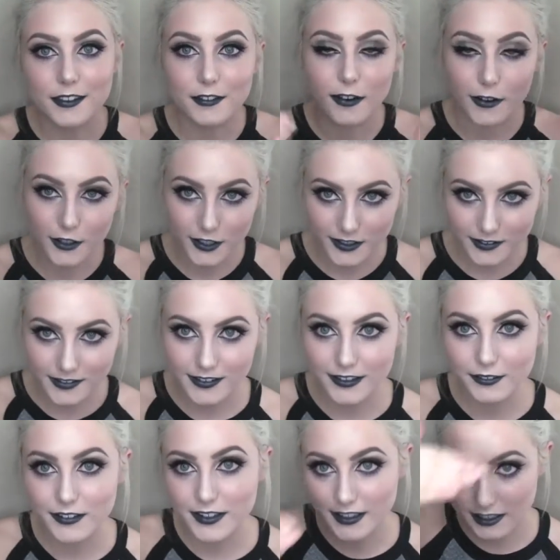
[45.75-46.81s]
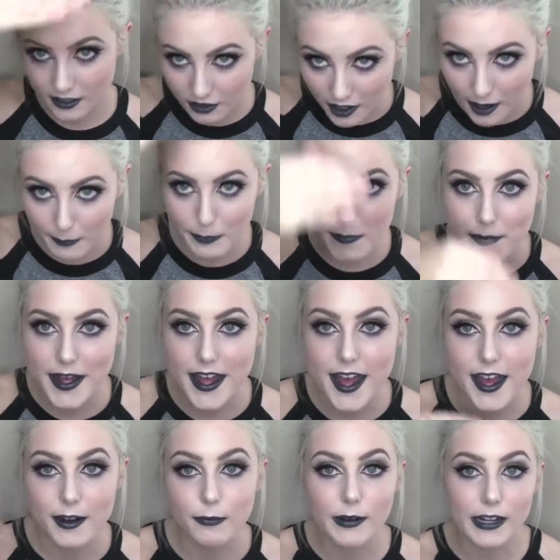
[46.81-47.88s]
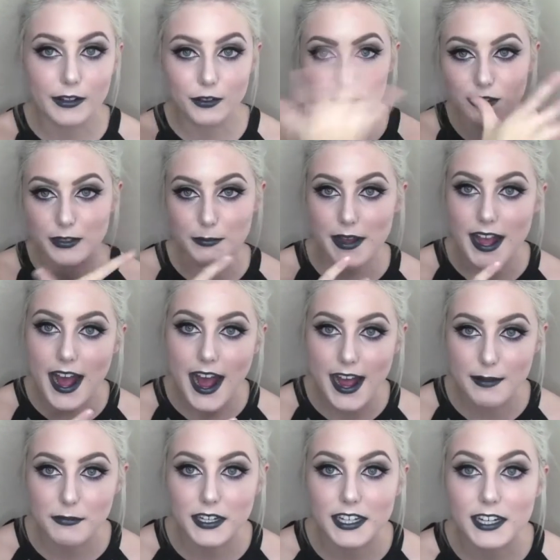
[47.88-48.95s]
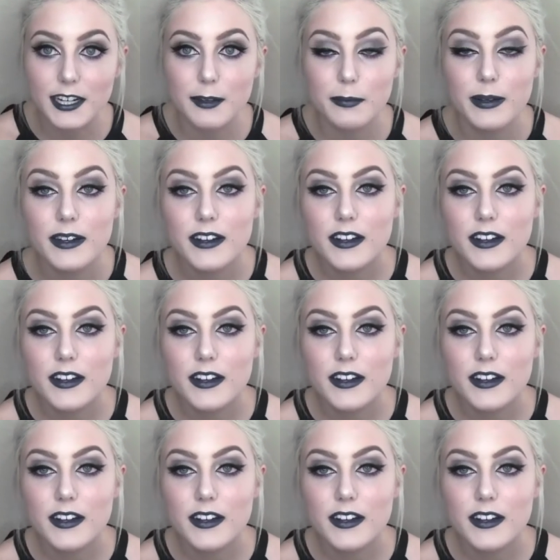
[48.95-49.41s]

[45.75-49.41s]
so all you could see was like the top of my head while I was doing my eye makeup.